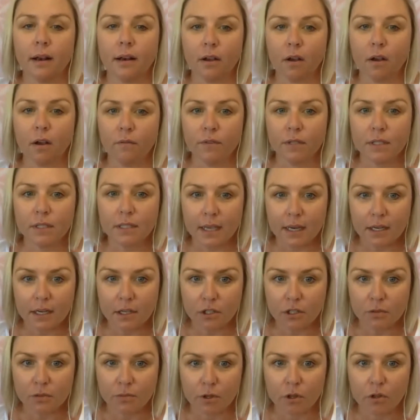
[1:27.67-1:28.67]
a
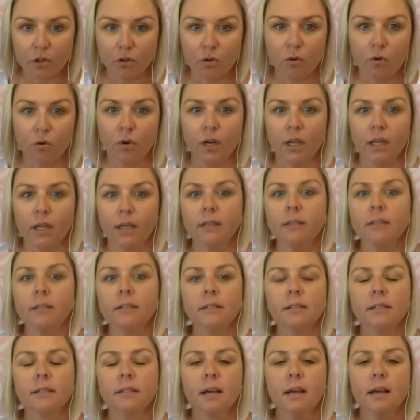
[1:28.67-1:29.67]
conversation with your
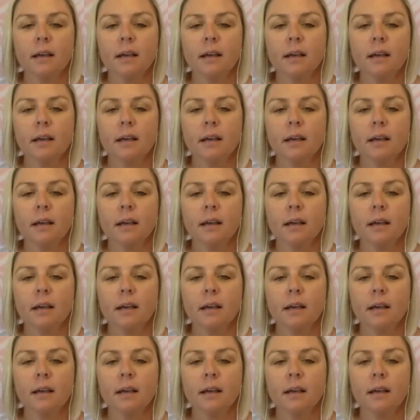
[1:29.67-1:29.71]
audience,